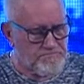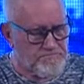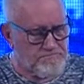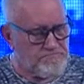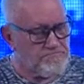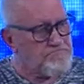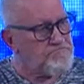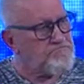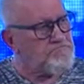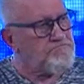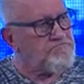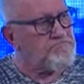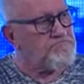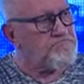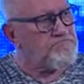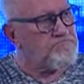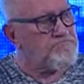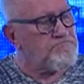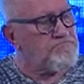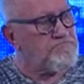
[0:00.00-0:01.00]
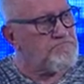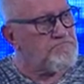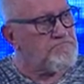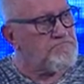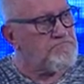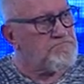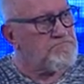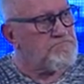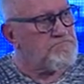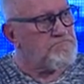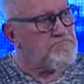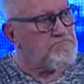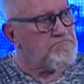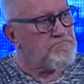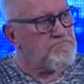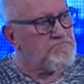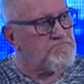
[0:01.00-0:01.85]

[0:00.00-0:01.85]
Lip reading: Nobody speaks.